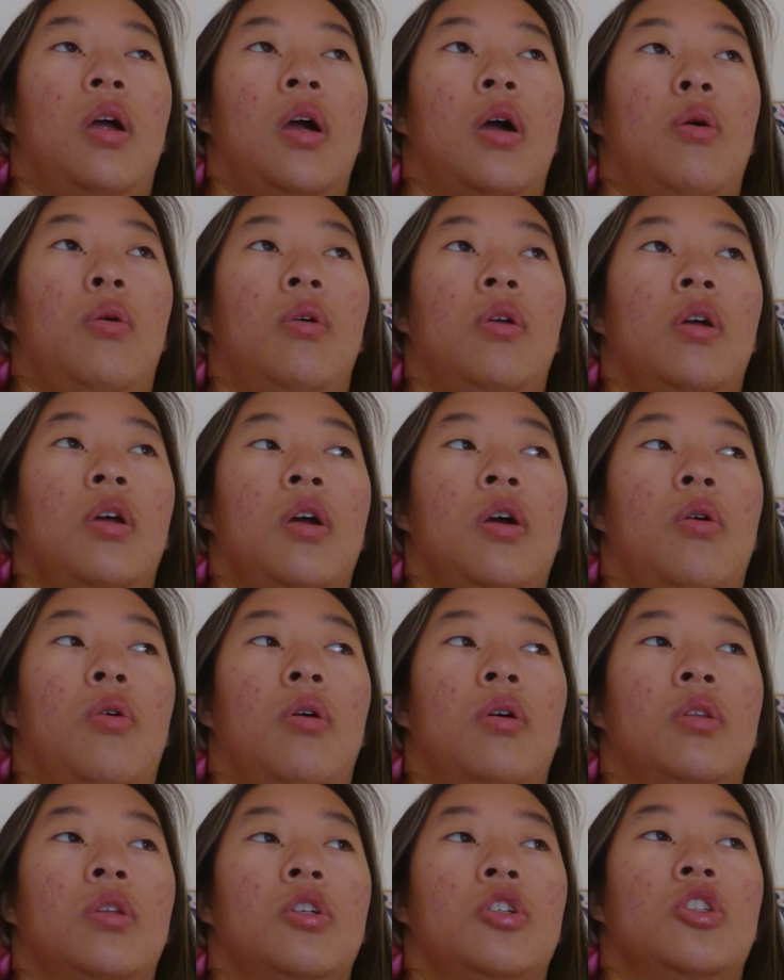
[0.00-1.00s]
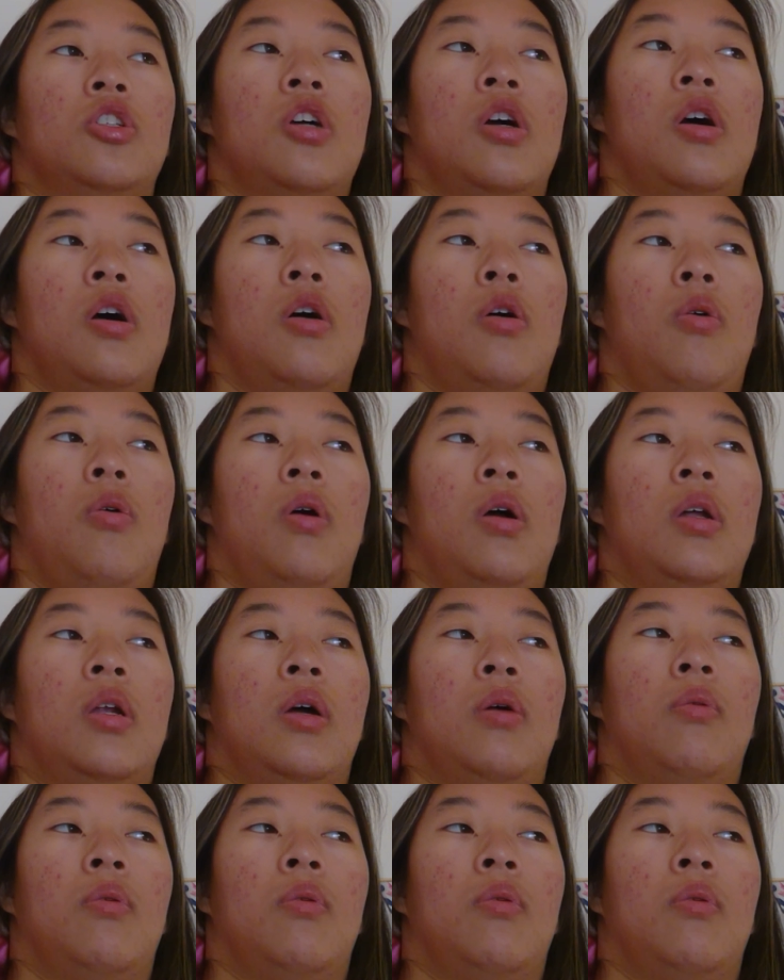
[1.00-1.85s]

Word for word: I want to go on the show, and I